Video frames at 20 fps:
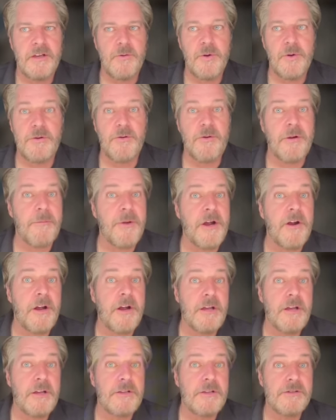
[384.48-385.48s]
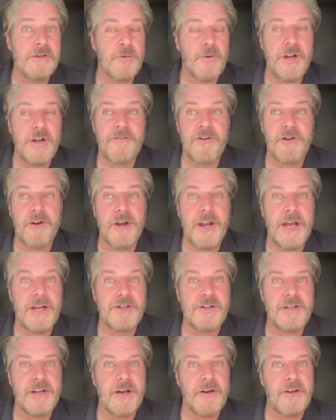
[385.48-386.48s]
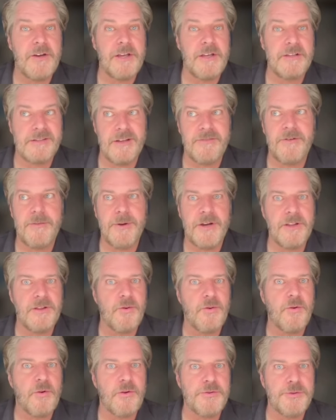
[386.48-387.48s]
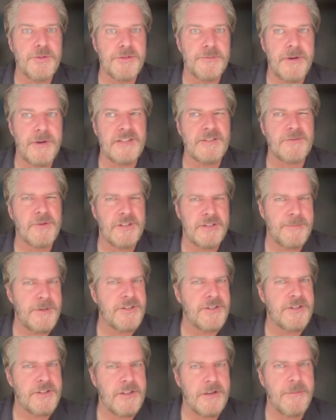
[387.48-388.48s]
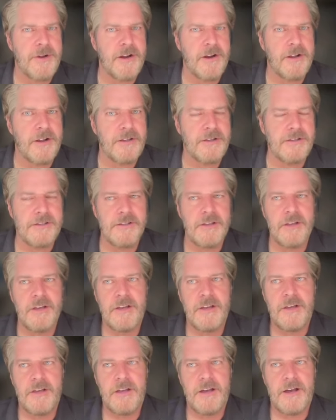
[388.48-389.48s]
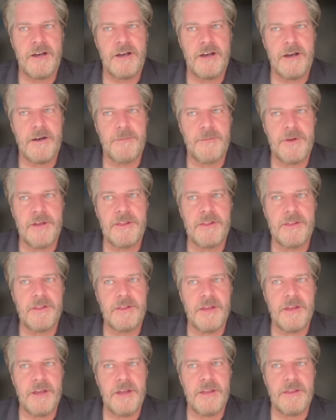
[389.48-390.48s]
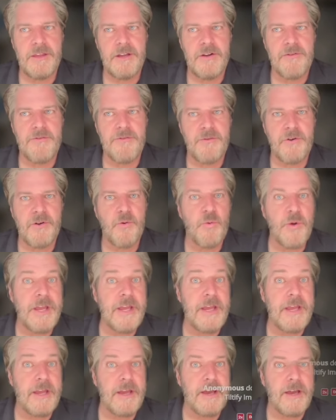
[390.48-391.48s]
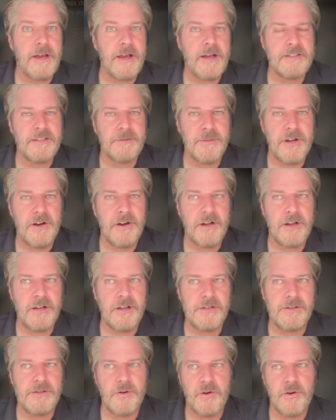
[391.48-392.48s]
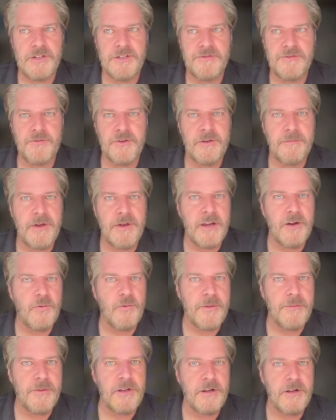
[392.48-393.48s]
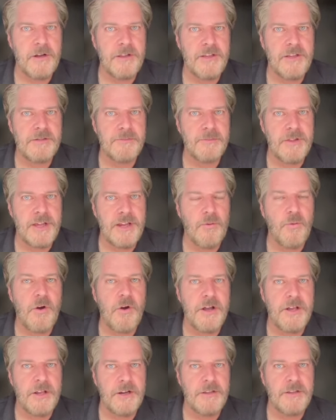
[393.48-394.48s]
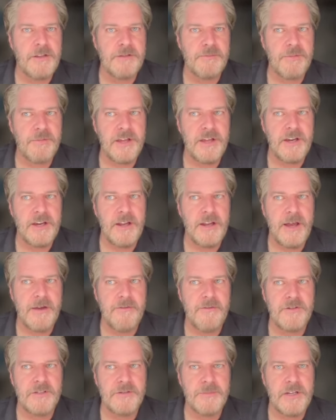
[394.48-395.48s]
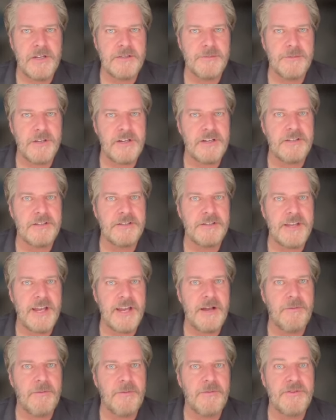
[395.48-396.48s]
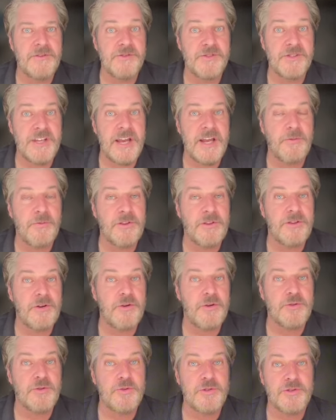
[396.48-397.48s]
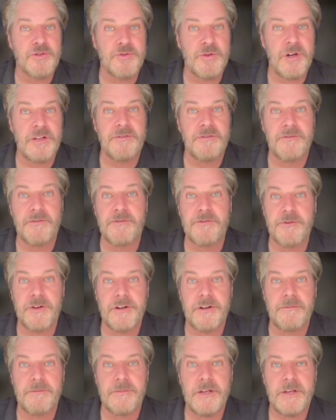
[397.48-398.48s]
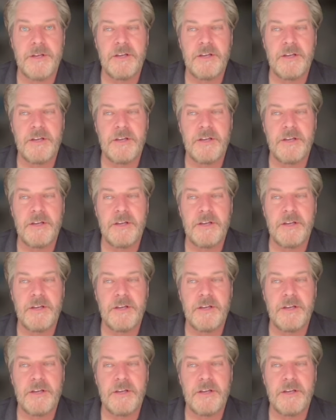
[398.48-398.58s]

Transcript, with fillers: whether we're Americans or whatever your nationality is, everybody in the world's responsible, especially the Americans. Oh yeah. Uh, no. And therefore, we as Americans or as free men and women on this planet, walking on this planet, have a responsibility to stand to stand with those who are struggling for freedom,